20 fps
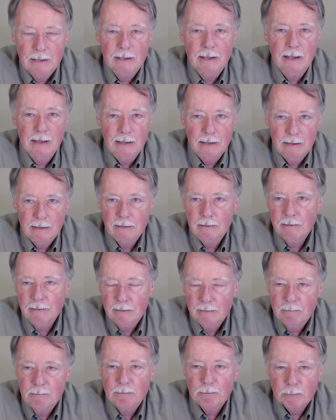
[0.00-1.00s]
the
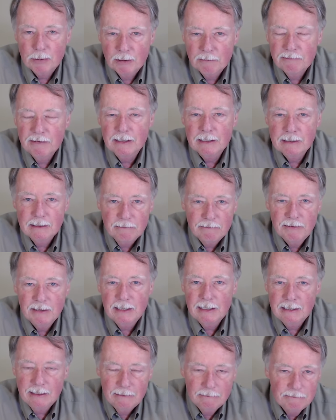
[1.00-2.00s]
perfect
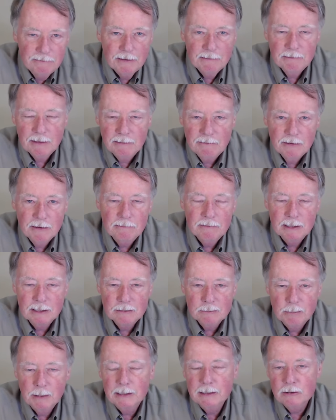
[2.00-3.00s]
definitive fifty fifty
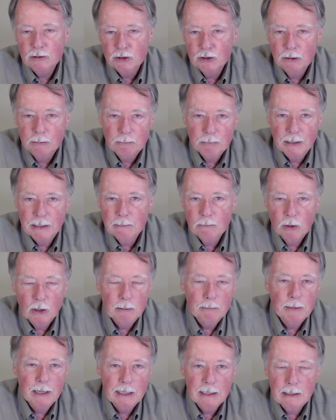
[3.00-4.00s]
split should bring
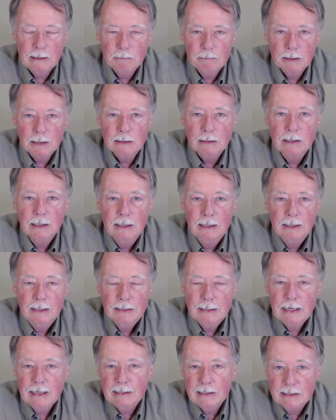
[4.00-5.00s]
more money, but
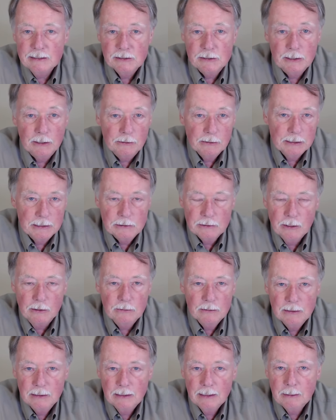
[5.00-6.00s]
not necessarily
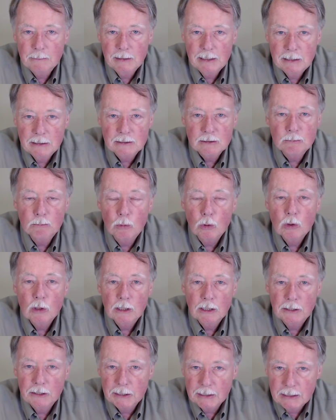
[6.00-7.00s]
so. I mean, it's
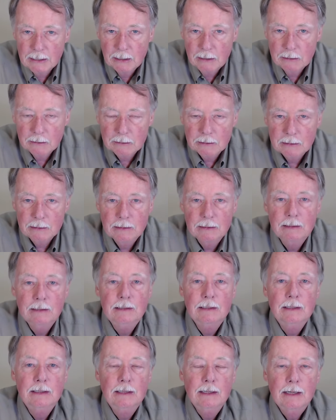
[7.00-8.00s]
more on the color
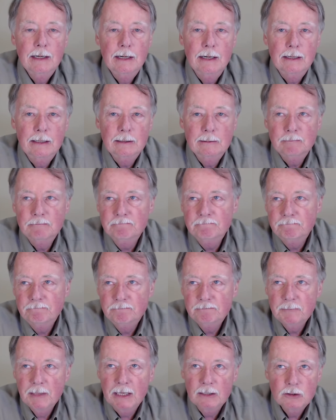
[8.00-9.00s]
um,
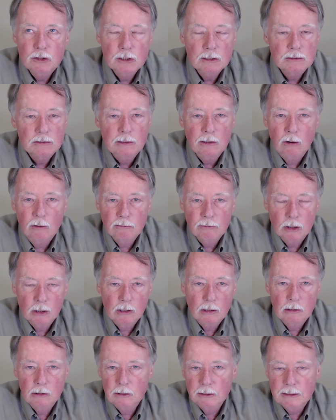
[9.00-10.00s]
and just the
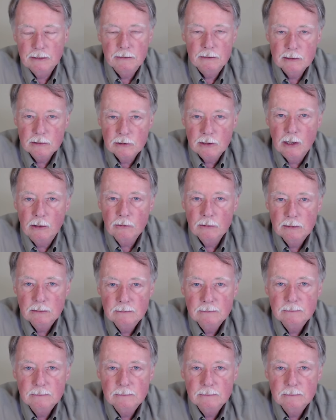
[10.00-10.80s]
overall look of the stone.